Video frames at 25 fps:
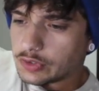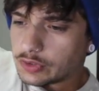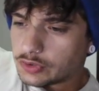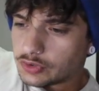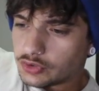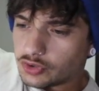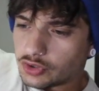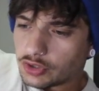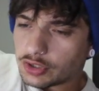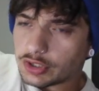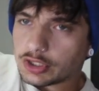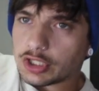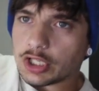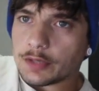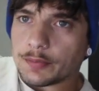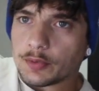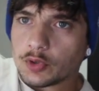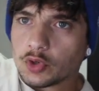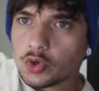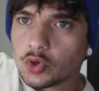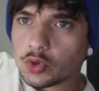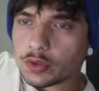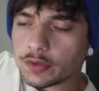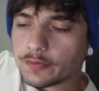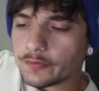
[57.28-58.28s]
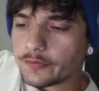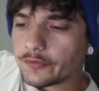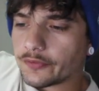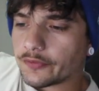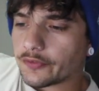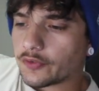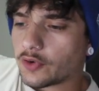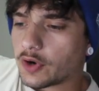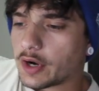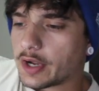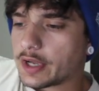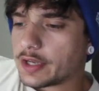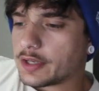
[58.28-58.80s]
Trying to keep it all in
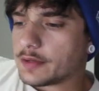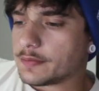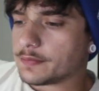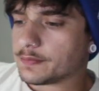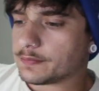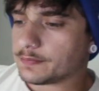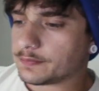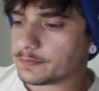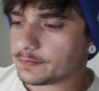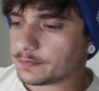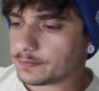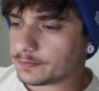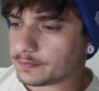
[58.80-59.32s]
frame.